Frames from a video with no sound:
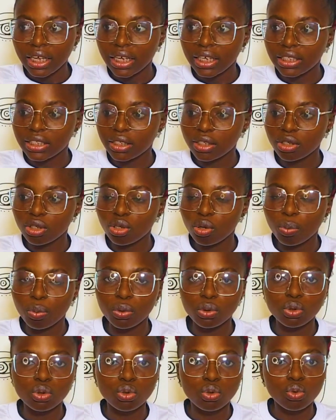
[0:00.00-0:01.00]
It's
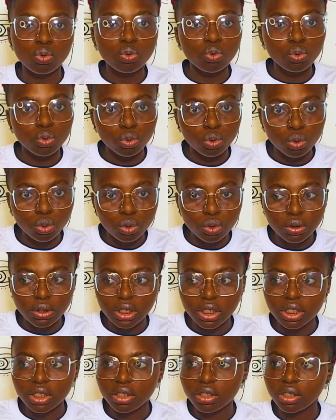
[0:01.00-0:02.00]
supposed to look good.
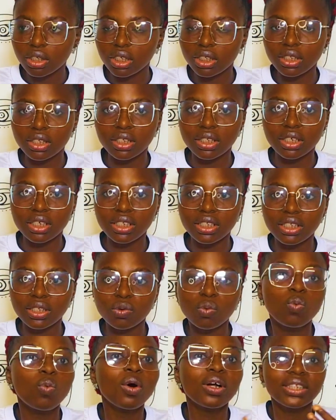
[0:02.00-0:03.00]

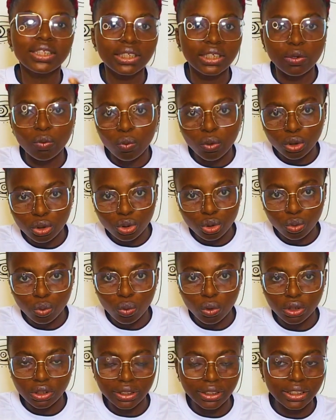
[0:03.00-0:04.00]
It's what they want to
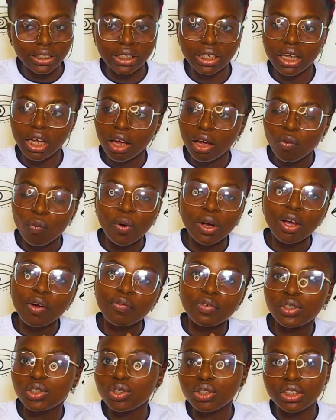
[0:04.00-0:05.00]
watch. See, when
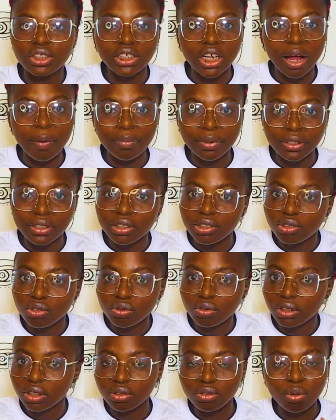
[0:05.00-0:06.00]
your video is
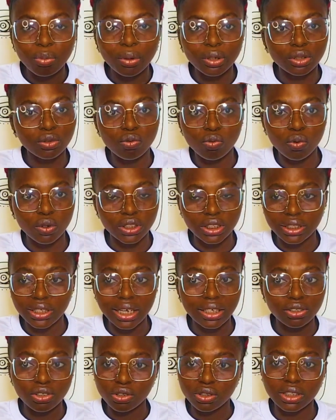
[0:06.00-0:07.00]
shabby, nobody will watch it.
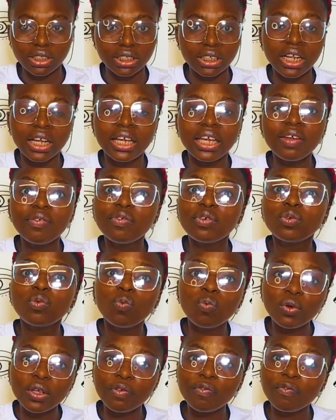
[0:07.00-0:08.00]
That's just it.
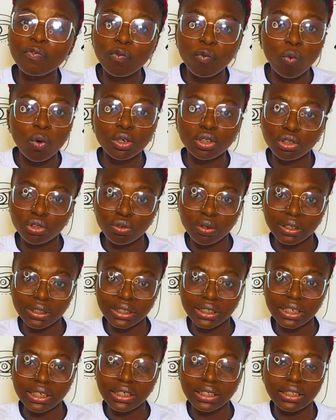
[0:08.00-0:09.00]
Even if what you are
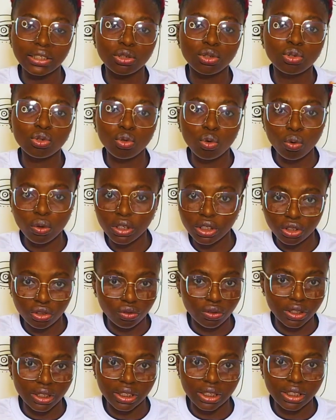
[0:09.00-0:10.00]
saying is so
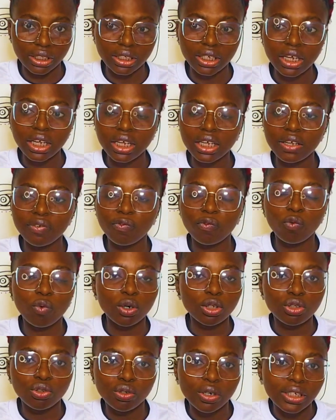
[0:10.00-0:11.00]
interesting, if
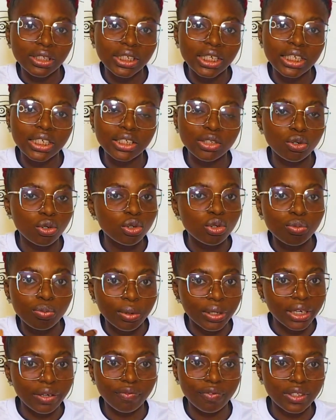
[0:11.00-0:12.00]
what you are saying is going to
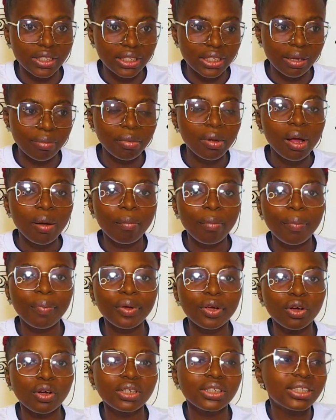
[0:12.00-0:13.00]
benefit them, but
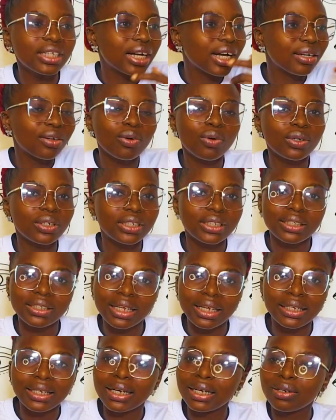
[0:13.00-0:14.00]
because they cannot
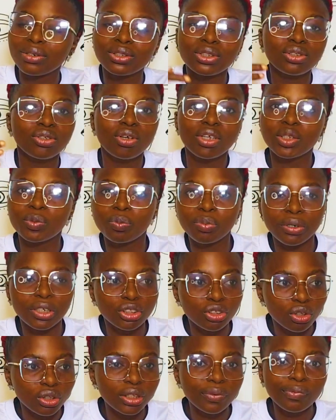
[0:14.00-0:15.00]
understand, they cannot see your
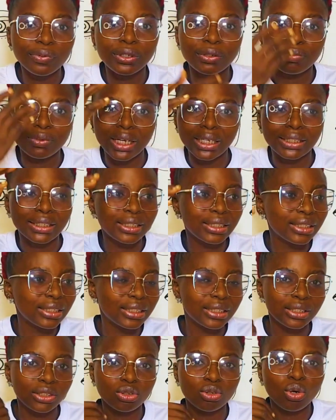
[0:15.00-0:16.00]
expression, even if they are saying
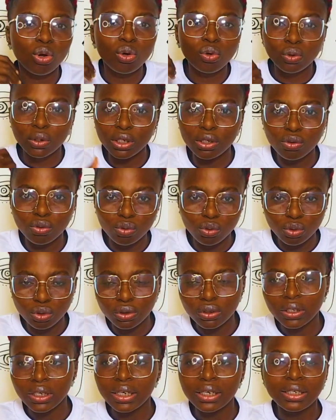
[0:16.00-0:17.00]
it's not looking
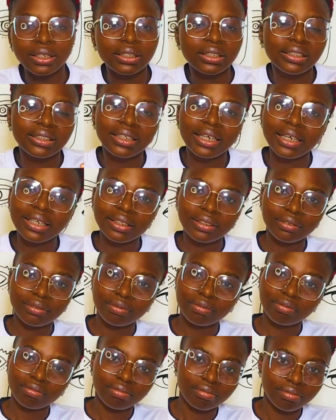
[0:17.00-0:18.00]
good,
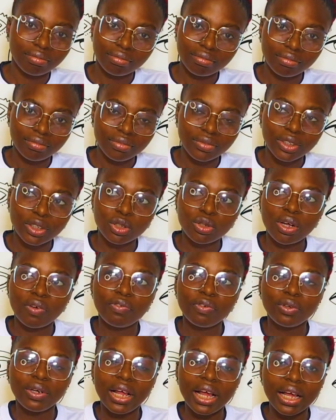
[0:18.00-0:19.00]
then. So
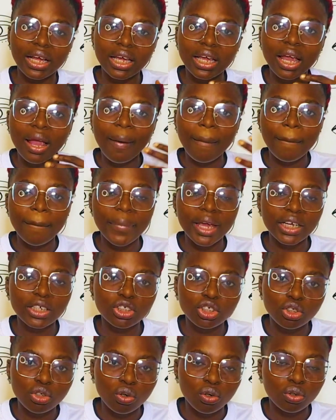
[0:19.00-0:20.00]
I feel like make
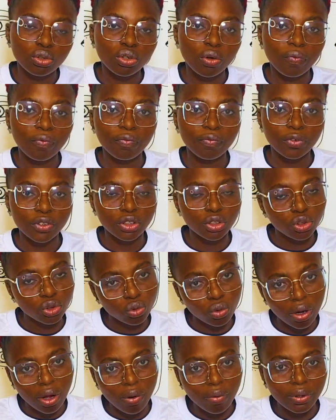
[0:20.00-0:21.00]
sure your
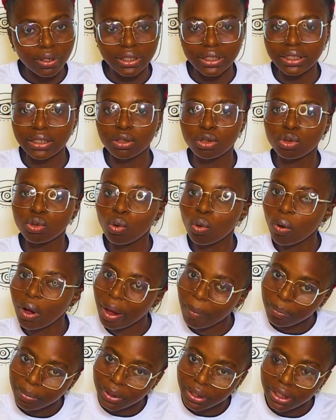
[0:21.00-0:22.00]
visual is so
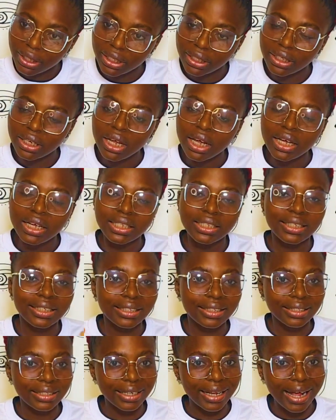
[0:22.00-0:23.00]
appealing, it
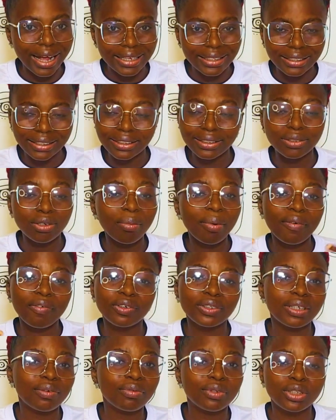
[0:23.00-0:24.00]
is nice. It's not
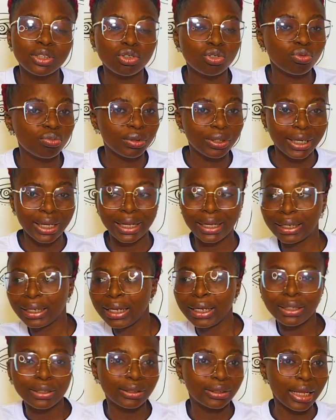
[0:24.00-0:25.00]
because everything should be
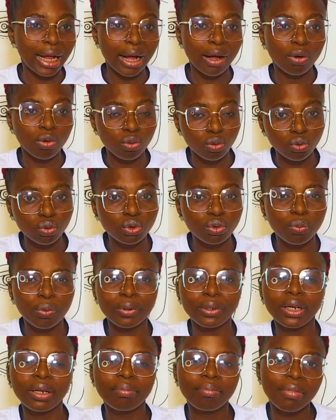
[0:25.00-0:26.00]
that good,
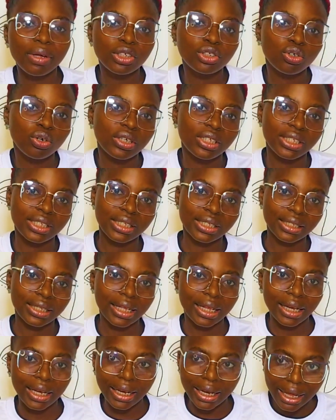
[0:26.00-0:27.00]
but then make sure it
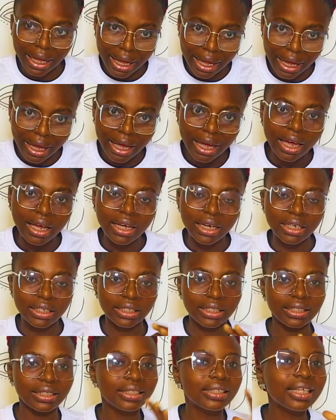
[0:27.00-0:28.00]
is clear, it
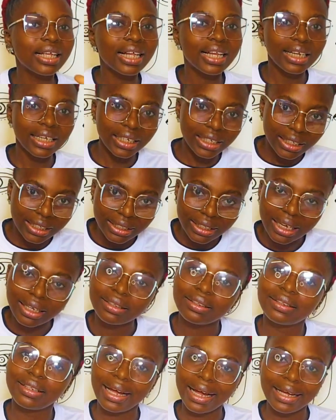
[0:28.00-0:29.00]
is clean
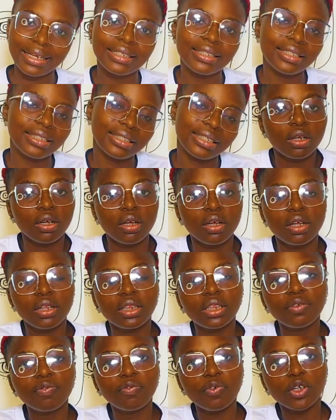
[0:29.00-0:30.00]
and tidy.
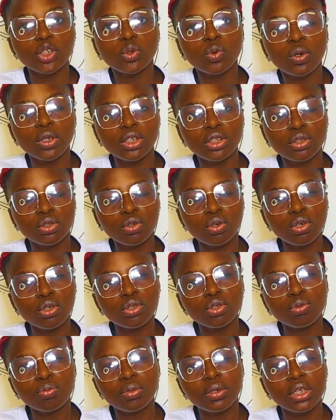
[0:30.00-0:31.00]
The fourth one is
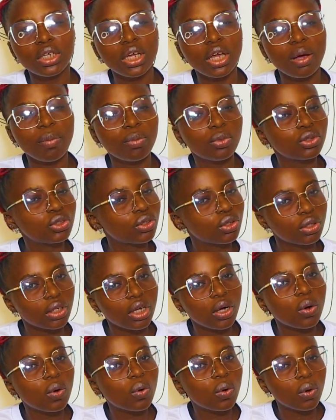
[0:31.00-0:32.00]
going to be
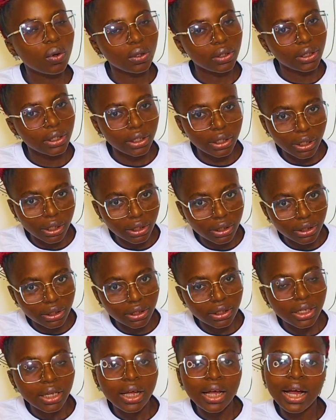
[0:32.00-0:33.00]
emotional content.
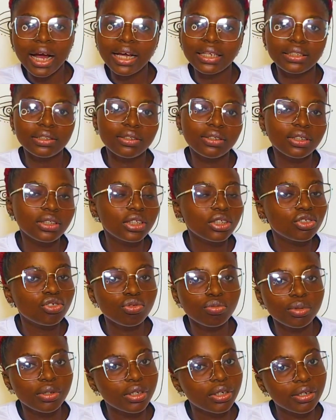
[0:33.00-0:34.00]
I do not say you
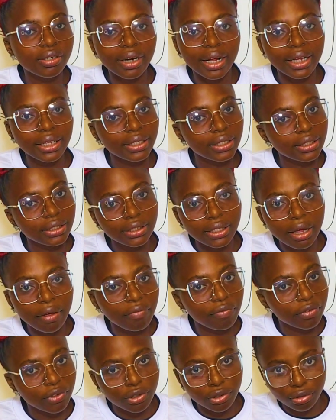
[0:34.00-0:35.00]
should be crying
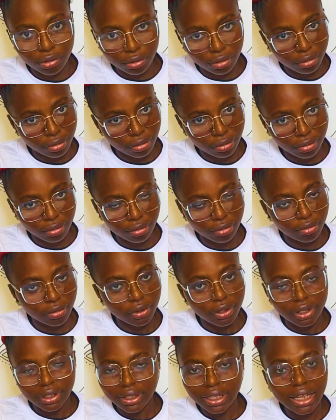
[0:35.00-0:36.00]
inside video.
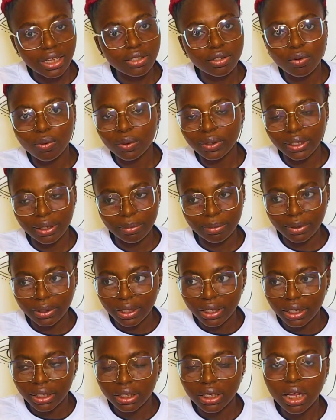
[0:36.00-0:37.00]
That's not what I'm
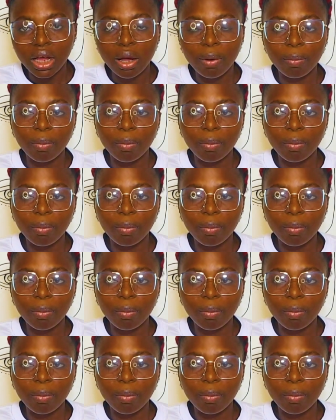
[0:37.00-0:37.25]
saying.